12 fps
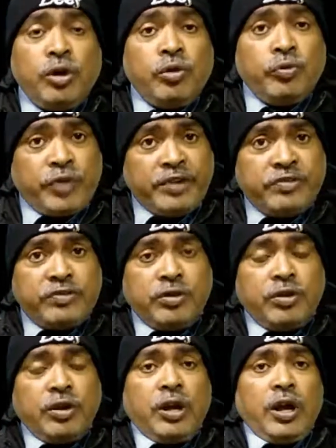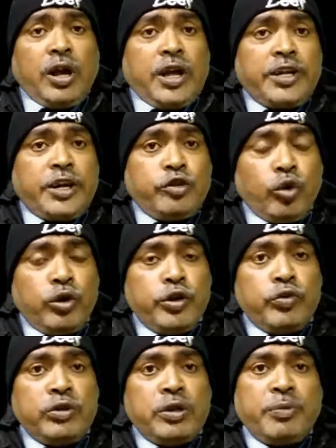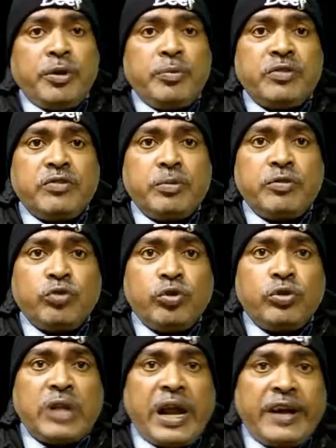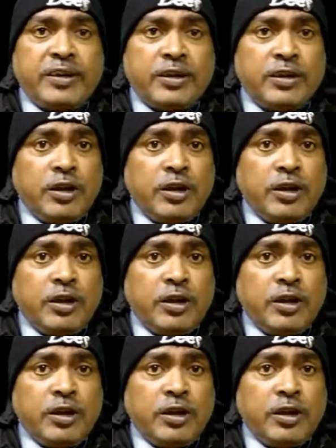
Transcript: Friends, as I told you in the previous episode that